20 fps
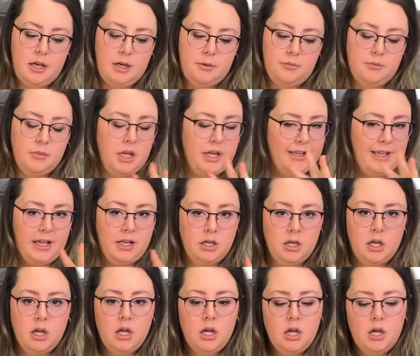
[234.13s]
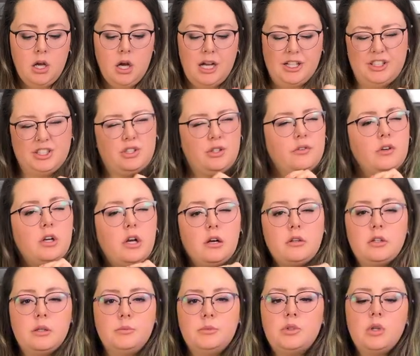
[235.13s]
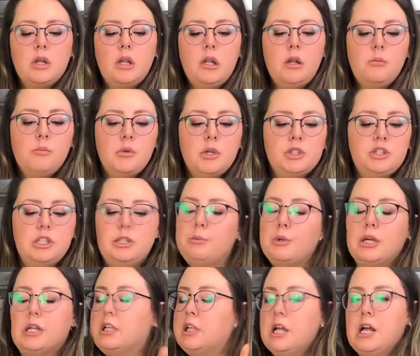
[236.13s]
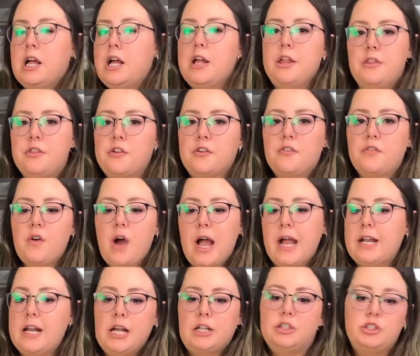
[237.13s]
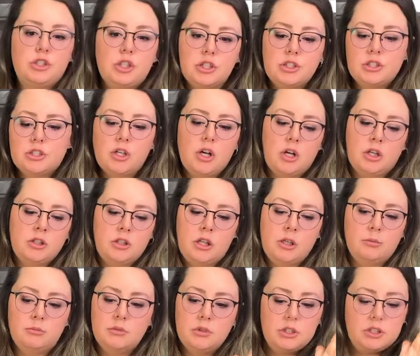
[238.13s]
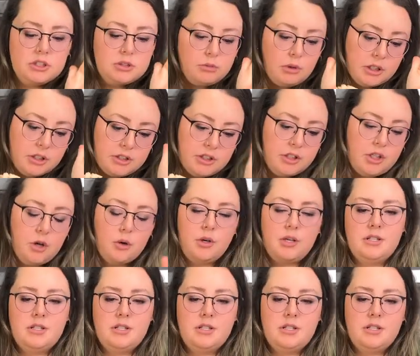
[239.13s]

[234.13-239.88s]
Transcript: Again, I just overcooked them, so they're a little mushy, but they're fine. I just cooked them. I just wanted to note